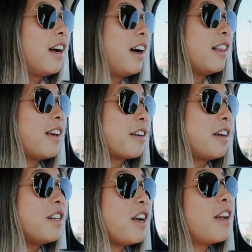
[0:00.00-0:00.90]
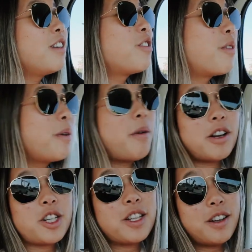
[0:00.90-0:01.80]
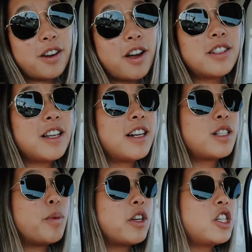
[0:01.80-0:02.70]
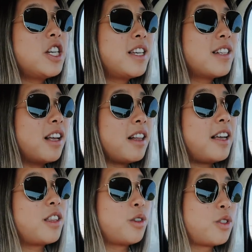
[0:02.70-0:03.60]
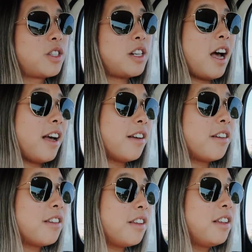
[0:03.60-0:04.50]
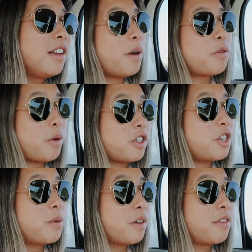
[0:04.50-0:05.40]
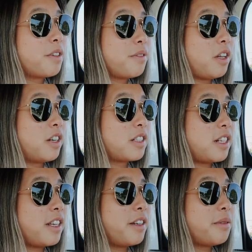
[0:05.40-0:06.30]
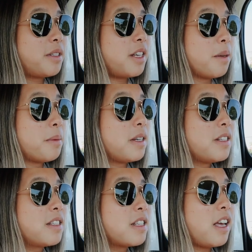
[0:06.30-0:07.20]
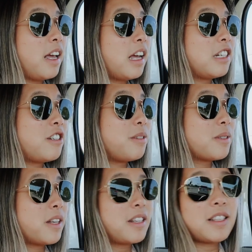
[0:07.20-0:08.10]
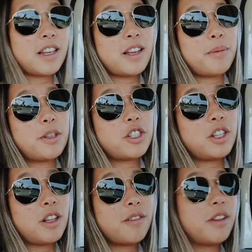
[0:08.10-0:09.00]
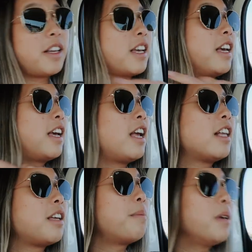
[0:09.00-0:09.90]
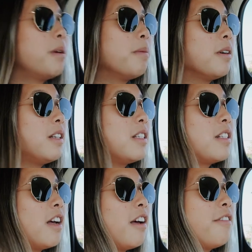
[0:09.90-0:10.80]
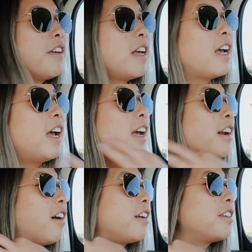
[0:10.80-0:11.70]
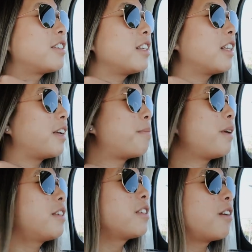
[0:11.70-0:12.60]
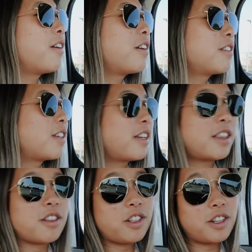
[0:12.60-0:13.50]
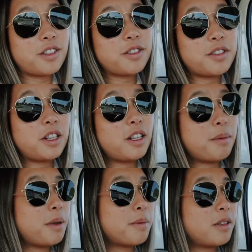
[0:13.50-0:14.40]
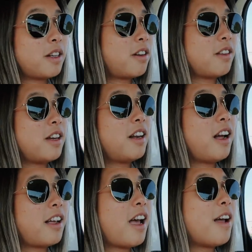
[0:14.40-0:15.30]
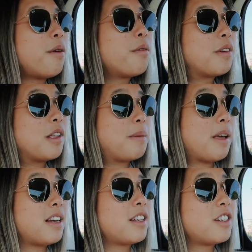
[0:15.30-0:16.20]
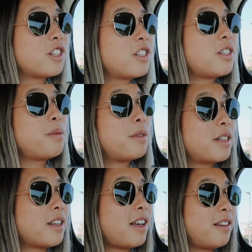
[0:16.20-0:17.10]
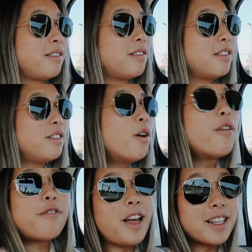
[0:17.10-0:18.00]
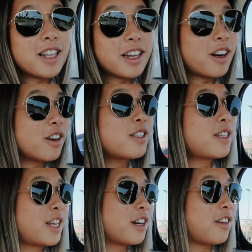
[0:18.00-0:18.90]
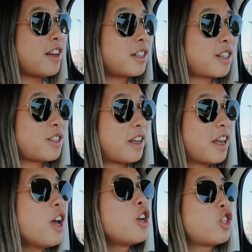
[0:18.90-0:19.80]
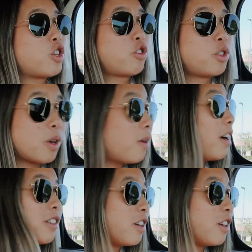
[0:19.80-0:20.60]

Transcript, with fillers: I like and I enjoy watching their content, especially because I like their style. I was watching one of their vlogs, I think it was Emma's, and she was like saying how much she loved like Hailey Bieber and stuff. And honestly, like big stars like the Jenners, Hailey Bieber, like all that, I don't really pay attention to, because I, no offense, I could honestly care less, because like they're so out of